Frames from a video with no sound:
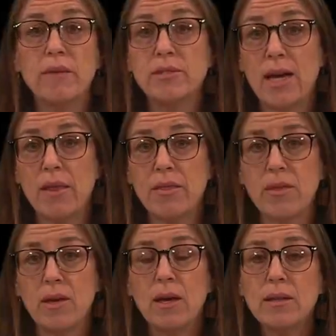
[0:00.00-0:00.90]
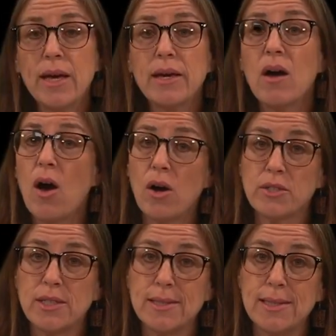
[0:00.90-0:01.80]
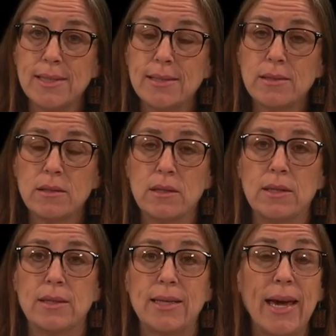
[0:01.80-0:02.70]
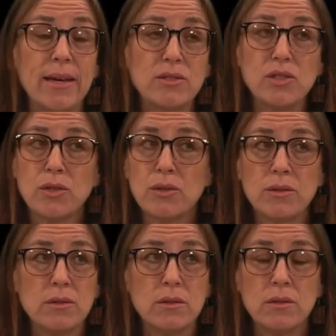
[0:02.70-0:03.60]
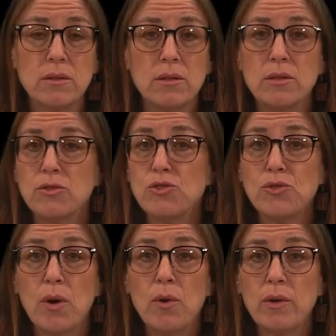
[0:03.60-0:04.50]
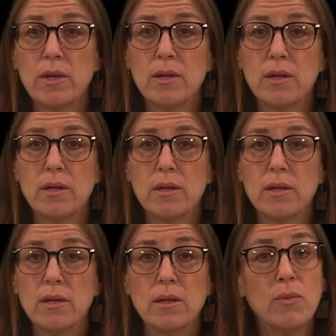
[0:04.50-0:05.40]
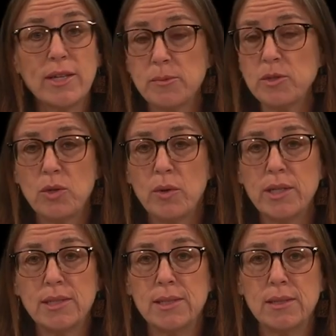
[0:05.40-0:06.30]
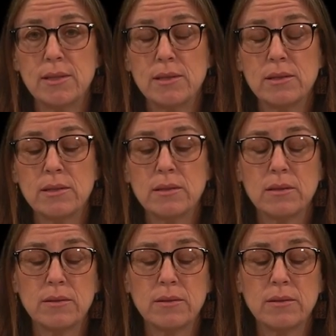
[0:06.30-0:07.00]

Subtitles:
of death, like heart disease, cancer, stroke, and respiratory diseases.